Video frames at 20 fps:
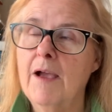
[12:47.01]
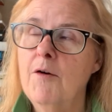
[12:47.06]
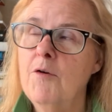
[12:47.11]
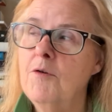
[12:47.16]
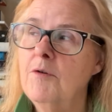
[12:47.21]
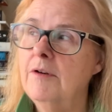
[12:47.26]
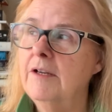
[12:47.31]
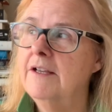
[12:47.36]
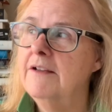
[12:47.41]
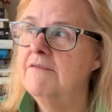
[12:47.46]

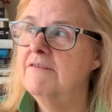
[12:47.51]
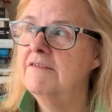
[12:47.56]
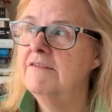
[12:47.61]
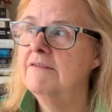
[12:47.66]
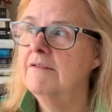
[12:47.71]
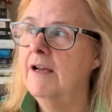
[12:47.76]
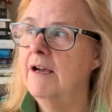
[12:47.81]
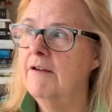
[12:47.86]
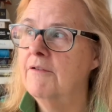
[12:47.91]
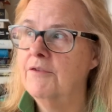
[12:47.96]
who
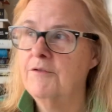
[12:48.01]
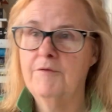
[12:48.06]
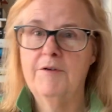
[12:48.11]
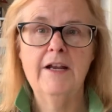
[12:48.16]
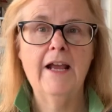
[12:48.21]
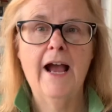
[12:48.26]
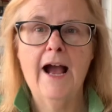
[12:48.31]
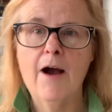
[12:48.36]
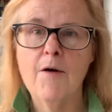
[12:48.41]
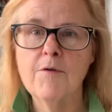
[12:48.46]
lives
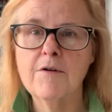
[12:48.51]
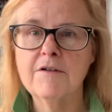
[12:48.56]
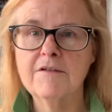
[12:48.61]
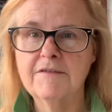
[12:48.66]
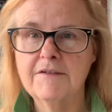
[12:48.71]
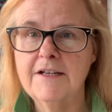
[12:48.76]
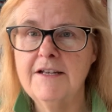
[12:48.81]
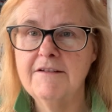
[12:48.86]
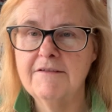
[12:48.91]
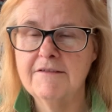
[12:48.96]
3
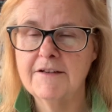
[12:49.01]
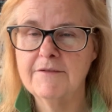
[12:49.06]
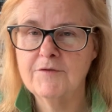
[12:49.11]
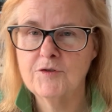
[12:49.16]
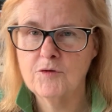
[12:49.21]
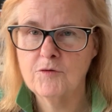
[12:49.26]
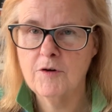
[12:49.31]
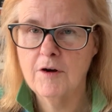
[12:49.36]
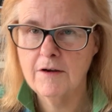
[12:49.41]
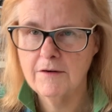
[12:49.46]
hours east of
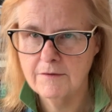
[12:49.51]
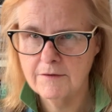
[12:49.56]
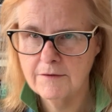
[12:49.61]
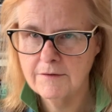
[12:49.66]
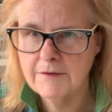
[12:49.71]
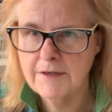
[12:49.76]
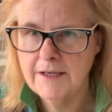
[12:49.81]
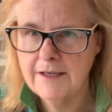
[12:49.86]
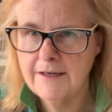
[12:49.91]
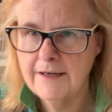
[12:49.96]

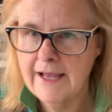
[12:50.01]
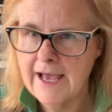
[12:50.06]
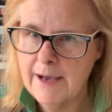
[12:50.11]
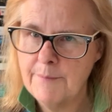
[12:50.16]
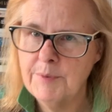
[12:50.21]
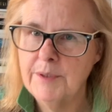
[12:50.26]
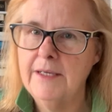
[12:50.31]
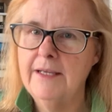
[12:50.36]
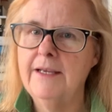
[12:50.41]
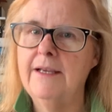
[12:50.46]
Toronto in
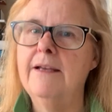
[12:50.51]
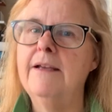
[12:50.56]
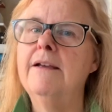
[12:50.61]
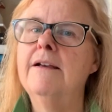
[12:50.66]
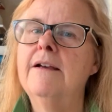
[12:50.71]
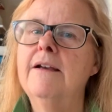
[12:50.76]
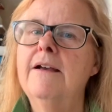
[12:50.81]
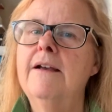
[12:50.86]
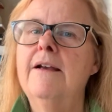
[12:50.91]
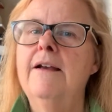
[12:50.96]
Napanee,
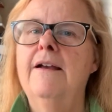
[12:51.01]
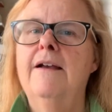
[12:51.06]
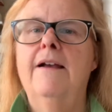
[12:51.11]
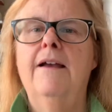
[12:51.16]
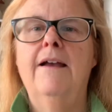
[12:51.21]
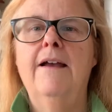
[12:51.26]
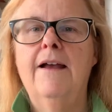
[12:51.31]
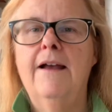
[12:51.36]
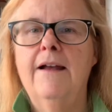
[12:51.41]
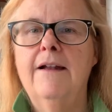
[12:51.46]

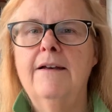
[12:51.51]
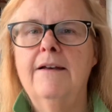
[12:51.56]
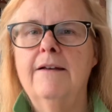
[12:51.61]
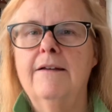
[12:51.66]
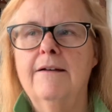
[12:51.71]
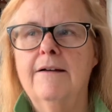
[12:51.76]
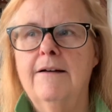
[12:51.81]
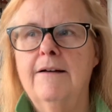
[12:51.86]
and